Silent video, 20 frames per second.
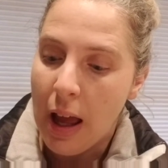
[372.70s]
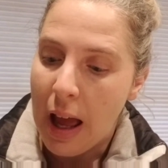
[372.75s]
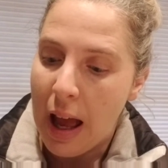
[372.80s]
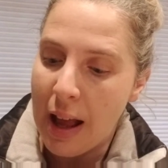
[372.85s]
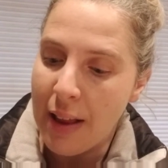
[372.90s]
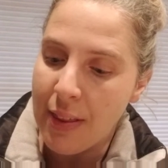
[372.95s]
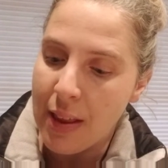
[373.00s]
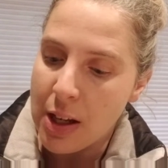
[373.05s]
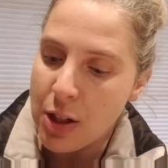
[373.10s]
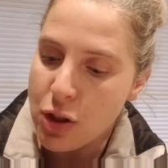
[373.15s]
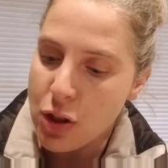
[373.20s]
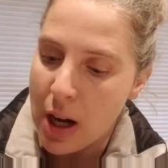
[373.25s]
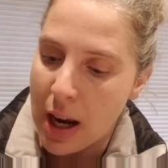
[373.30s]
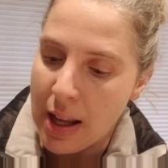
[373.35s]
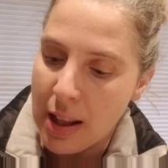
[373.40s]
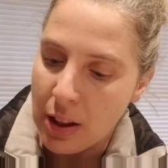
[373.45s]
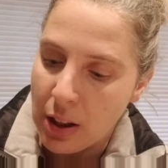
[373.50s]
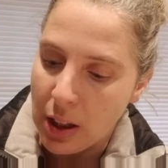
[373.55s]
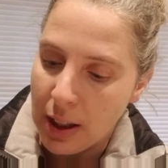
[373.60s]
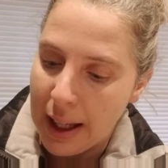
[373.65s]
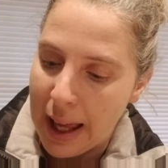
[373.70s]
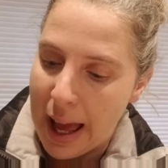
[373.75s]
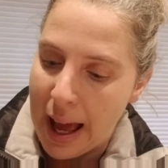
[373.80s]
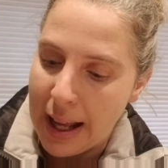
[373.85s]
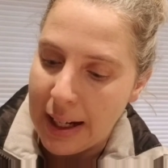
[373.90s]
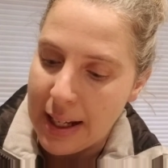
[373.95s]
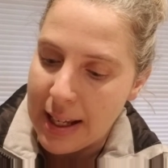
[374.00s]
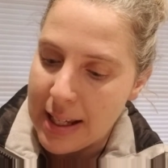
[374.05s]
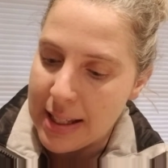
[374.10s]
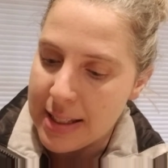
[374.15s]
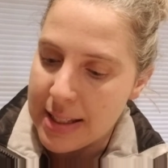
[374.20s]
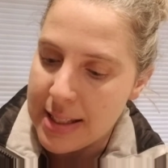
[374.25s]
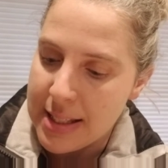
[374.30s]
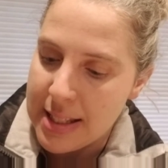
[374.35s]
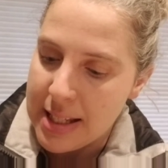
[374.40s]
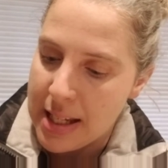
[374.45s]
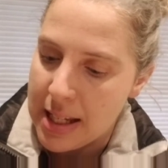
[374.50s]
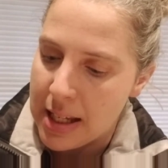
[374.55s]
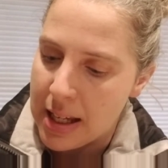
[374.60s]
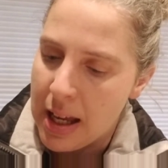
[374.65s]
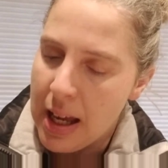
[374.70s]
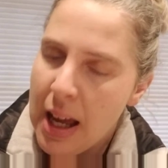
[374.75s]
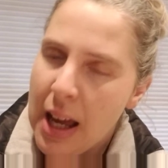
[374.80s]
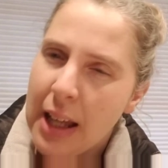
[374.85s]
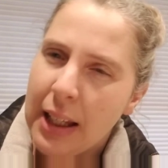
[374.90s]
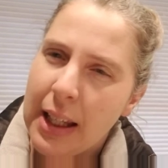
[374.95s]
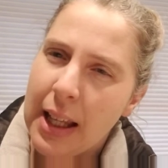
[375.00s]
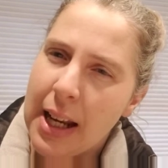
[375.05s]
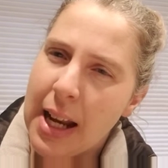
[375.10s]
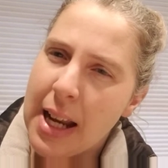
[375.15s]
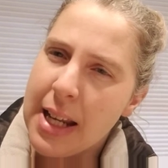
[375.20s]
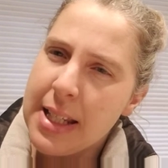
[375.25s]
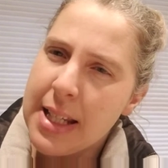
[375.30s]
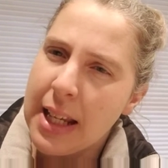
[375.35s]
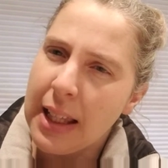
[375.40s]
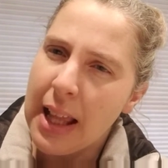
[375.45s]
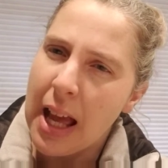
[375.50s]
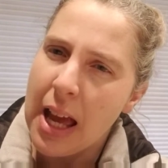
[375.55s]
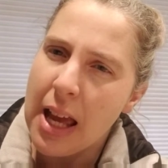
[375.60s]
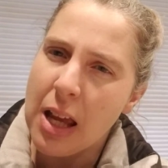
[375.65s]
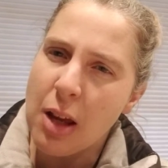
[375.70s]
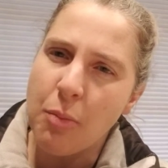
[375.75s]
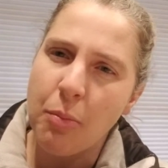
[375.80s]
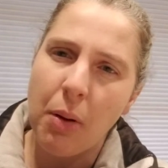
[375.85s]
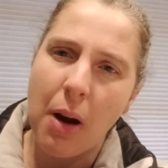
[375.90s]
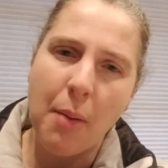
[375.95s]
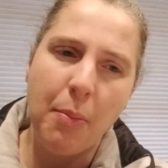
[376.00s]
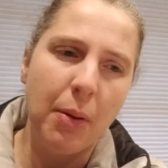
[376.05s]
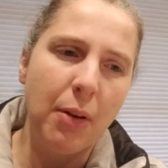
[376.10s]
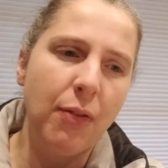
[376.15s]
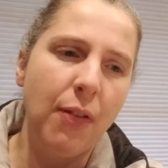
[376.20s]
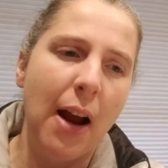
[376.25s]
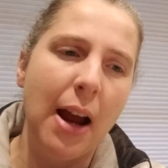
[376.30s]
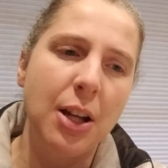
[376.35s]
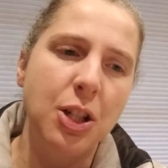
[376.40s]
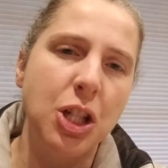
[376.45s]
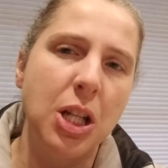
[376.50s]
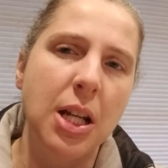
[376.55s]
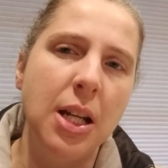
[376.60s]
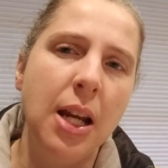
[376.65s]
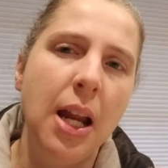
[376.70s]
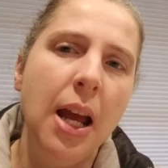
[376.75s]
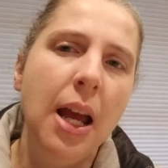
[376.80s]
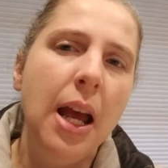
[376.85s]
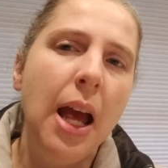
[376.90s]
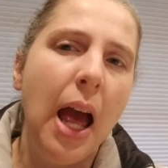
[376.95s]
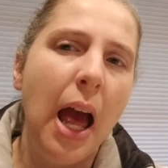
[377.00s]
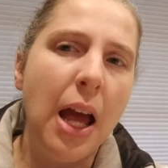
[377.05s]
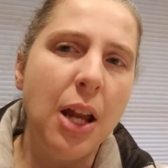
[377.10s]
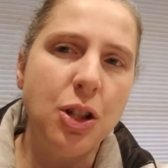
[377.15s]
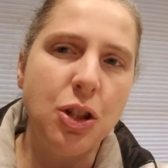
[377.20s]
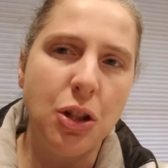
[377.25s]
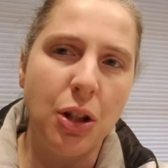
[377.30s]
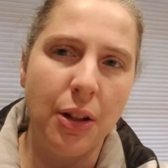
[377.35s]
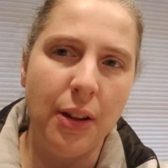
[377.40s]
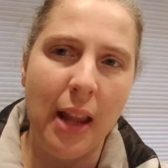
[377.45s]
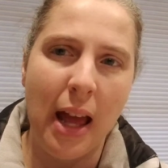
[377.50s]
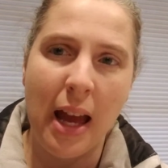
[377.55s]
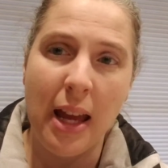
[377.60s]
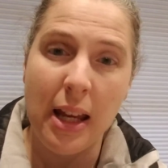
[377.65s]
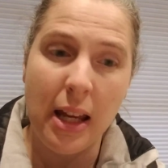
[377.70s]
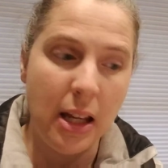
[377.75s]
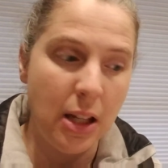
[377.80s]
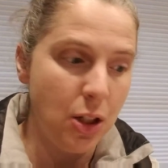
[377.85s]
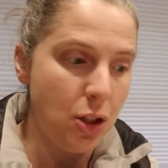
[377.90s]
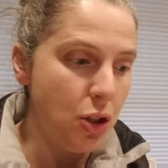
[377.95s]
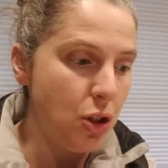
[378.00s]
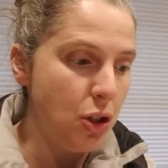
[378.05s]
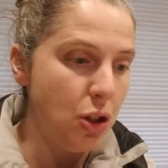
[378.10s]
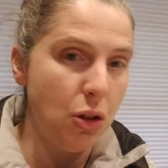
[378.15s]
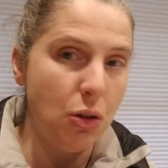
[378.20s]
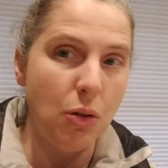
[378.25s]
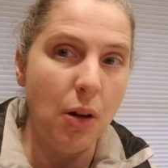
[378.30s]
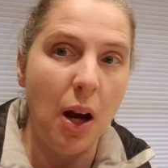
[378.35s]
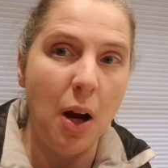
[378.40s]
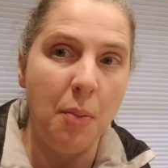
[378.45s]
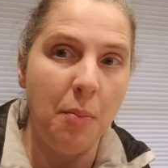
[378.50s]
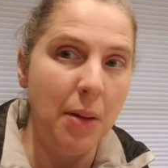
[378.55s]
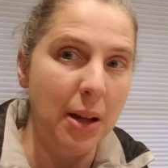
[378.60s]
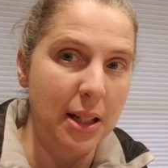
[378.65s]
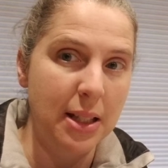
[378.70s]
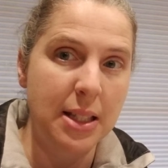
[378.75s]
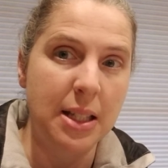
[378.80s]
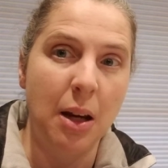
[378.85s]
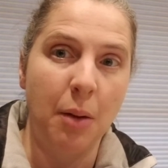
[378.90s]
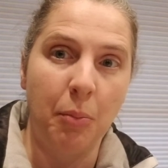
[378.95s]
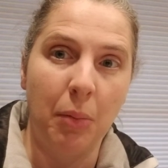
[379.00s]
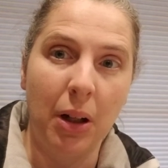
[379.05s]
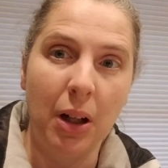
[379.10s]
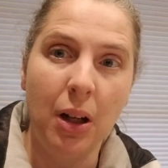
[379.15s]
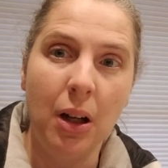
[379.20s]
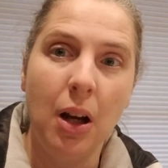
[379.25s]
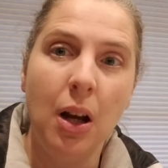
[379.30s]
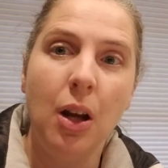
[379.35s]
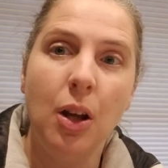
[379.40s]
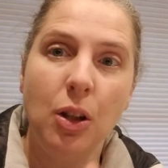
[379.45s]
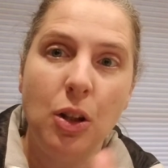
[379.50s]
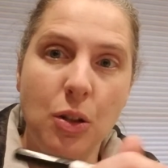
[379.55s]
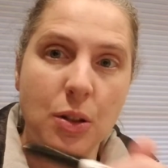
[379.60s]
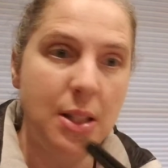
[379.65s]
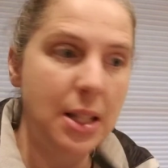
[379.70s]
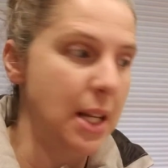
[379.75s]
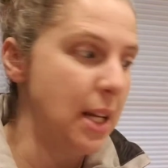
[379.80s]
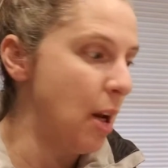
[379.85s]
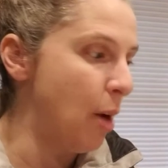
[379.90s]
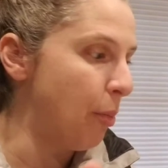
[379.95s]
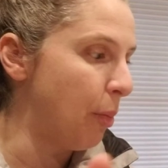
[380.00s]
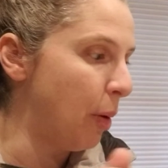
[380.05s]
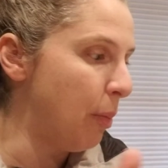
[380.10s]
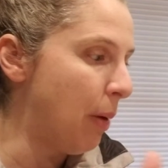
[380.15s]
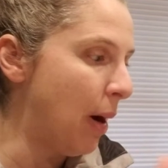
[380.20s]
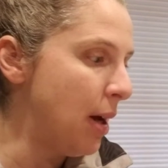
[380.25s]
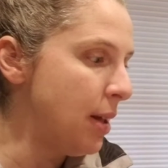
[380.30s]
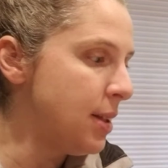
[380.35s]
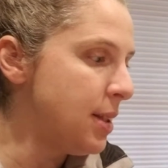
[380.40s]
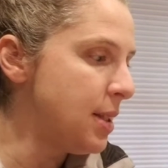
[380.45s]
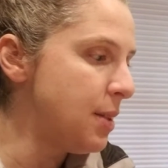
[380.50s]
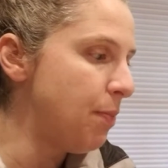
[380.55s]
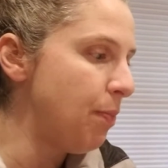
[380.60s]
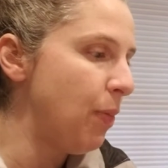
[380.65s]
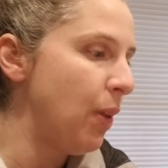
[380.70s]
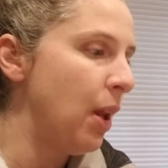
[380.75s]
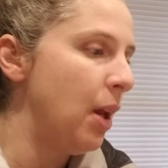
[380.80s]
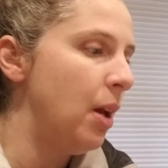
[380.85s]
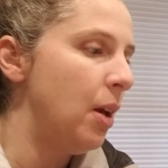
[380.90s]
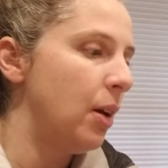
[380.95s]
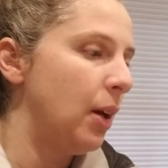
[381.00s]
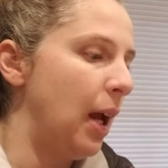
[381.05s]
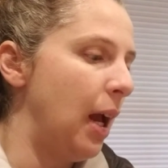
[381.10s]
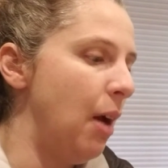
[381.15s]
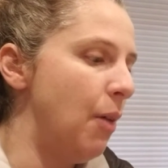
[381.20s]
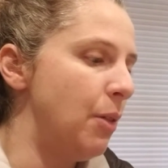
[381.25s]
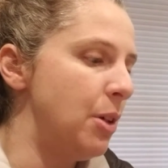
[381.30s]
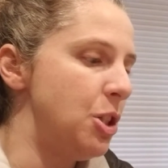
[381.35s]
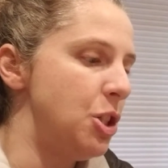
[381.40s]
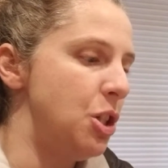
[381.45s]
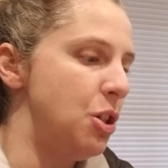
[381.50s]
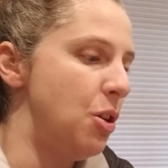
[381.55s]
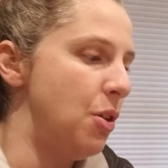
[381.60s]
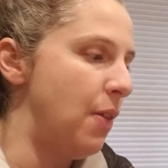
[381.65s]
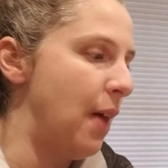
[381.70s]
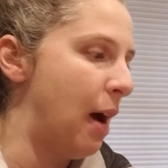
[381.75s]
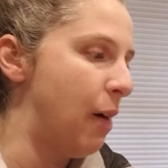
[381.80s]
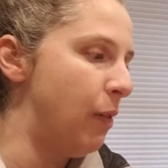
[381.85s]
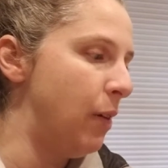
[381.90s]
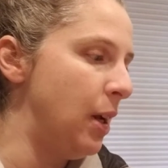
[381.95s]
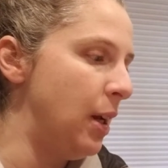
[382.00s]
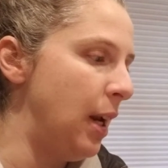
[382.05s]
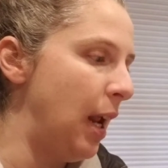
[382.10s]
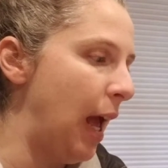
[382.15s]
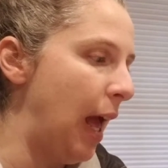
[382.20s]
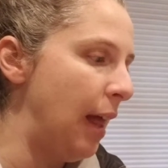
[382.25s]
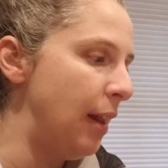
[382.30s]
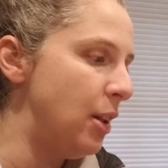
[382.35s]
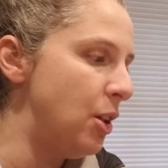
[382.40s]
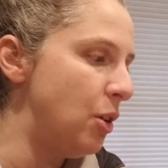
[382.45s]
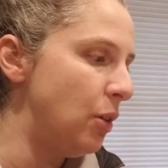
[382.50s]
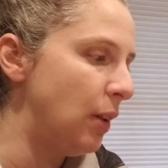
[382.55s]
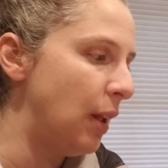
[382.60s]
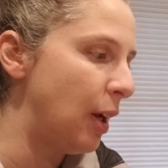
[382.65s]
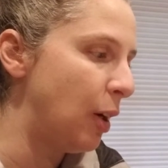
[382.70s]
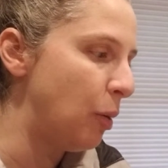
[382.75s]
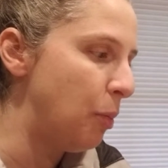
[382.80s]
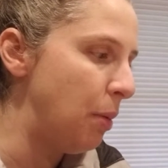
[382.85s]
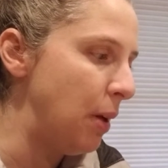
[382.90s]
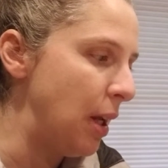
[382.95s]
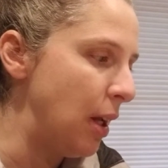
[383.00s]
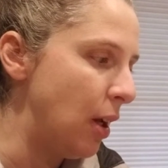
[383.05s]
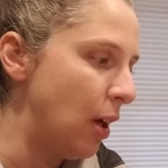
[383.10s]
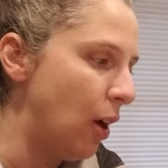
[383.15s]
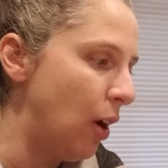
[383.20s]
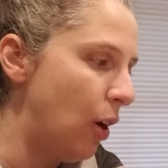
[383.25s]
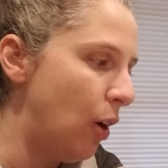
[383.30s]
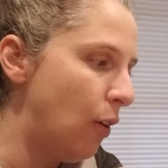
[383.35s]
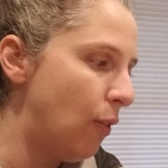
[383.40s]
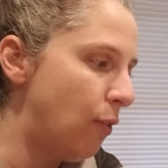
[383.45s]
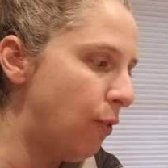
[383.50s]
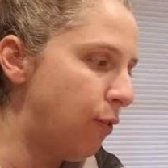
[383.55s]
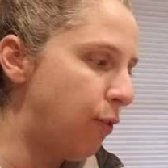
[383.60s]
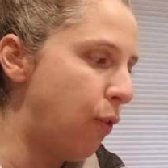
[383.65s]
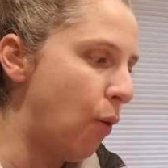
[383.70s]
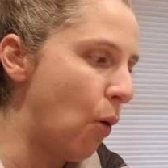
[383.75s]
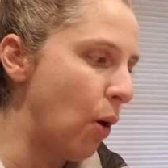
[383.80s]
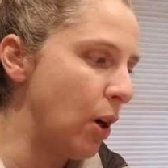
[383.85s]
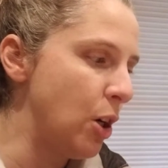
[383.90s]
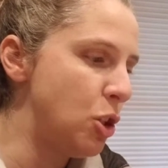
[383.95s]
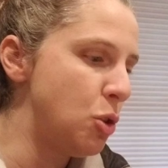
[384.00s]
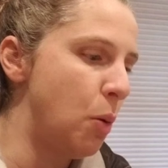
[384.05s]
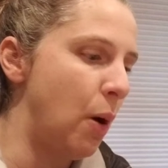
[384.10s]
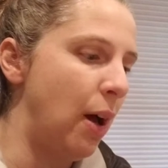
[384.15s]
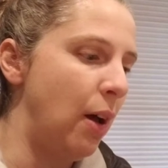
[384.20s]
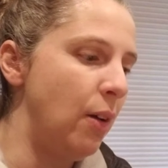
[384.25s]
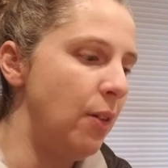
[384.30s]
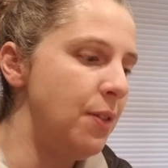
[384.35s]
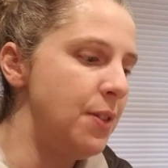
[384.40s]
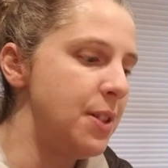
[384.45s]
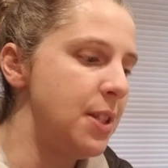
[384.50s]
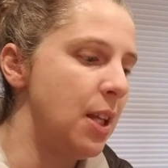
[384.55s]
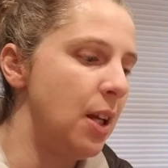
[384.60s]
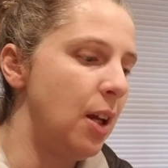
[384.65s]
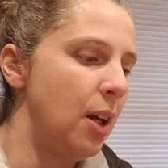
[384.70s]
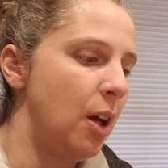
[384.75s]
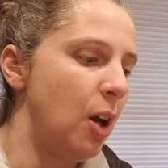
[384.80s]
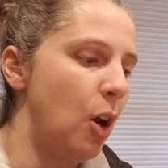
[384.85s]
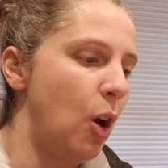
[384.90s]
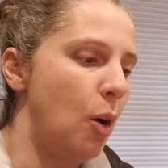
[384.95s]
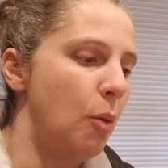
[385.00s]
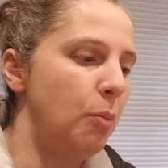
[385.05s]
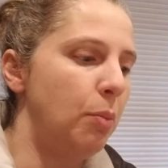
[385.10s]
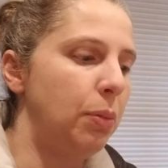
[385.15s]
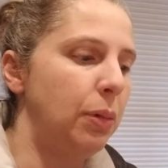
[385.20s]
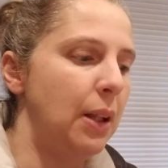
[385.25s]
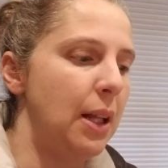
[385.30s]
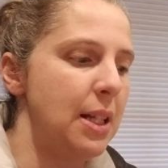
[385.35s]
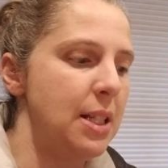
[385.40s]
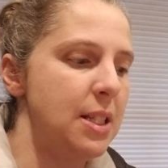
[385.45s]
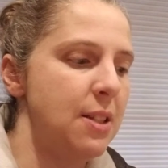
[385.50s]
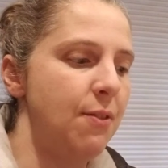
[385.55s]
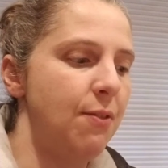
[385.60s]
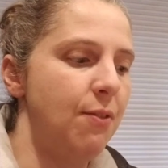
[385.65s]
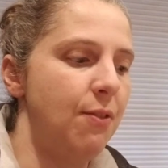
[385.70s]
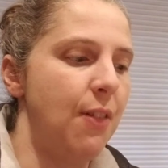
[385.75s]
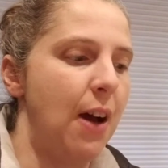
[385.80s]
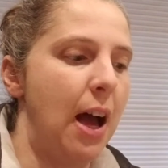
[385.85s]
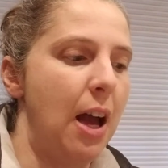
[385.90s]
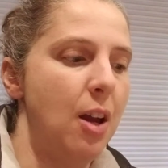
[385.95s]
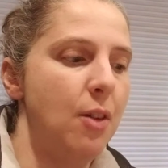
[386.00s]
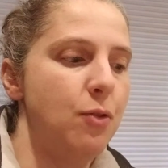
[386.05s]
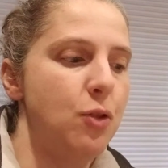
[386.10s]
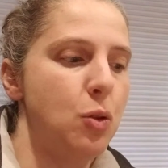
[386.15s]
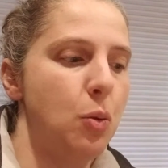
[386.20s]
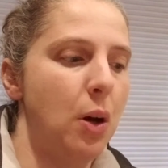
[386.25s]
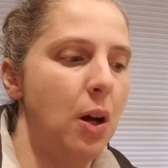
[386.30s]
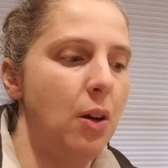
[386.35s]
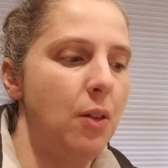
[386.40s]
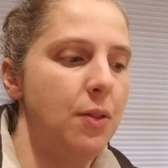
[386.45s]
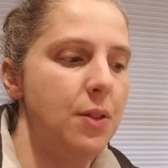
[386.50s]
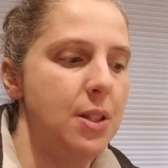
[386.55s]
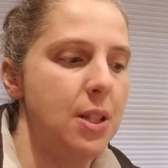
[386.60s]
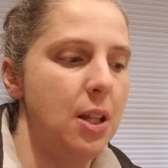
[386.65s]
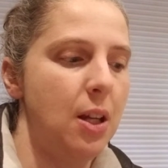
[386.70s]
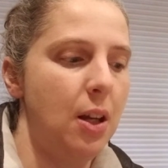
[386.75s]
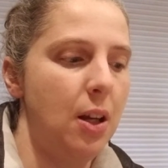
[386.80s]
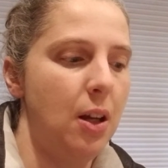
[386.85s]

And then try and look at it and see, can I take that improper fraction and turn that into a mixed number using number bonds? Okay, once you do that one, and do letter B, 4 twelfths plus 5 twelfths.